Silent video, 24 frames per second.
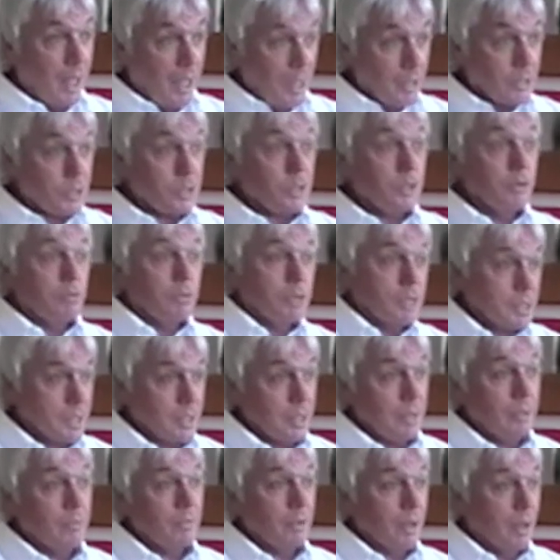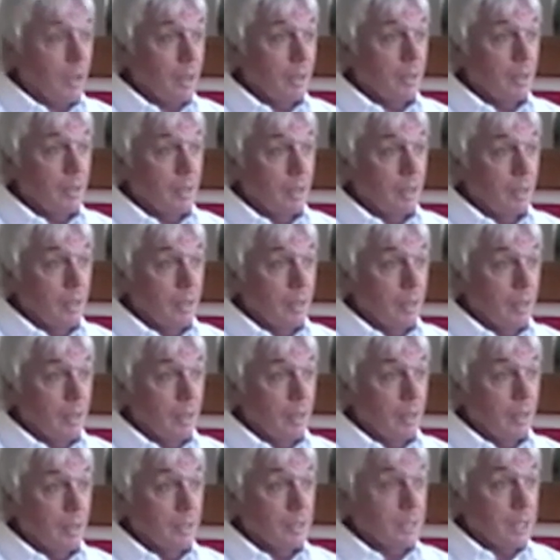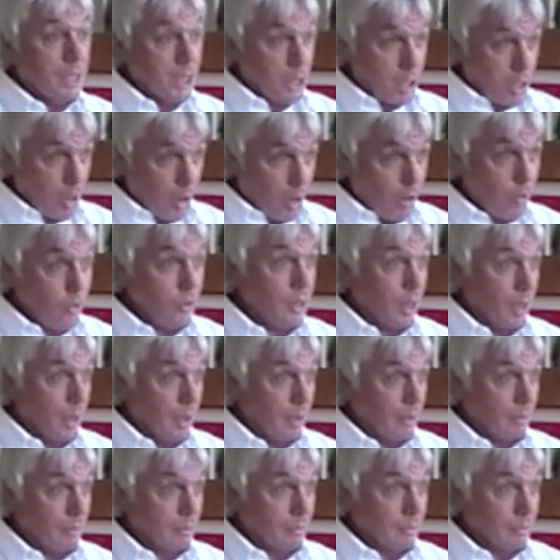It's the receiver decoder,